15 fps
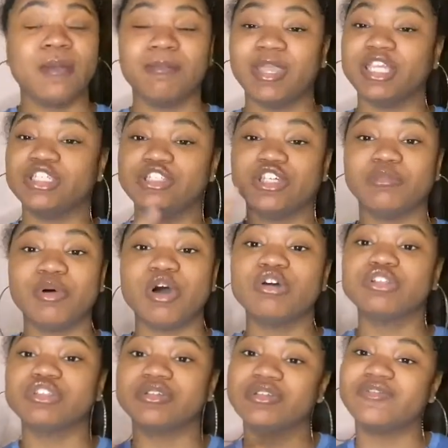Make sure your
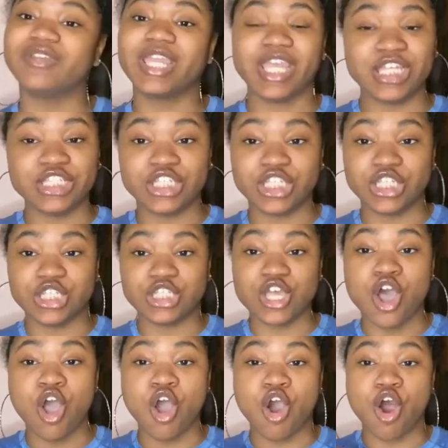post notifications
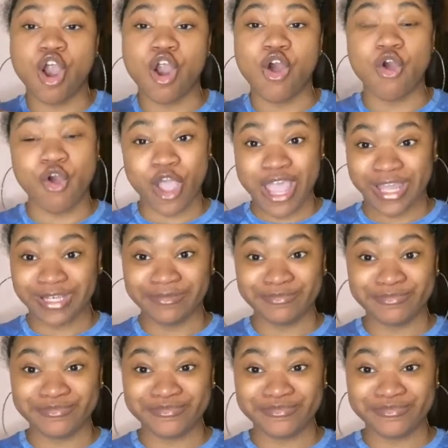are on.